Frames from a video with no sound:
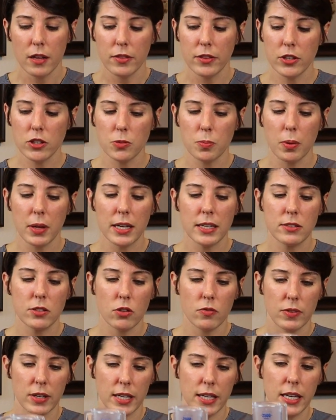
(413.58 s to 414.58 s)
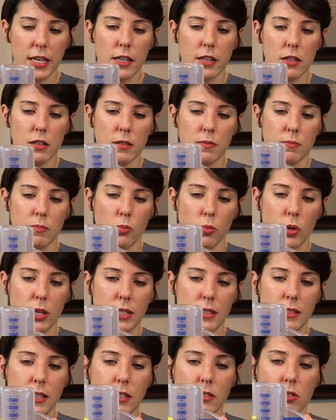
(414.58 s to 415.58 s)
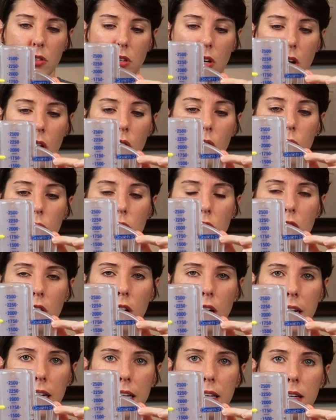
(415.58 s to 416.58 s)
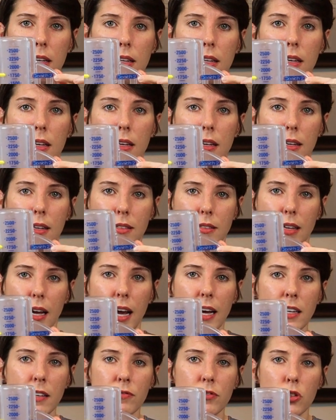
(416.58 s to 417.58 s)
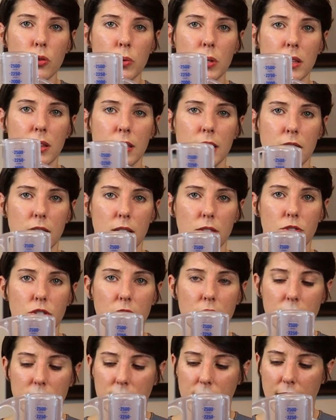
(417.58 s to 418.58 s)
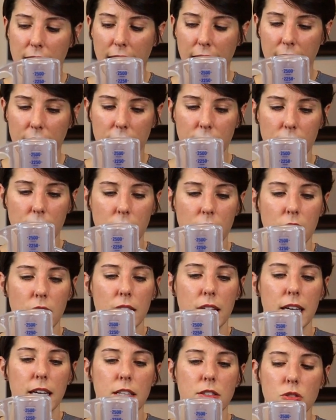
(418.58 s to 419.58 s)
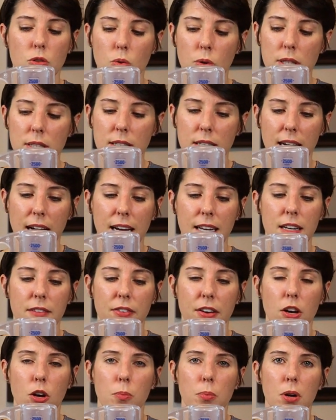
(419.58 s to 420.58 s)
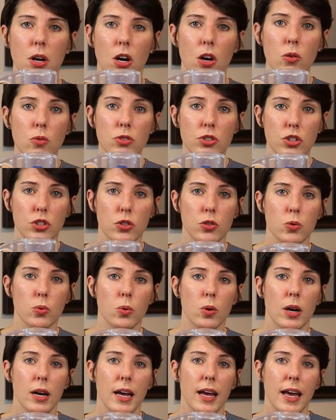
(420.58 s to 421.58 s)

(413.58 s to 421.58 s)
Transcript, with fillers: This place over here where it says coach on it is kind of doing just that. It's going to kind of help coach you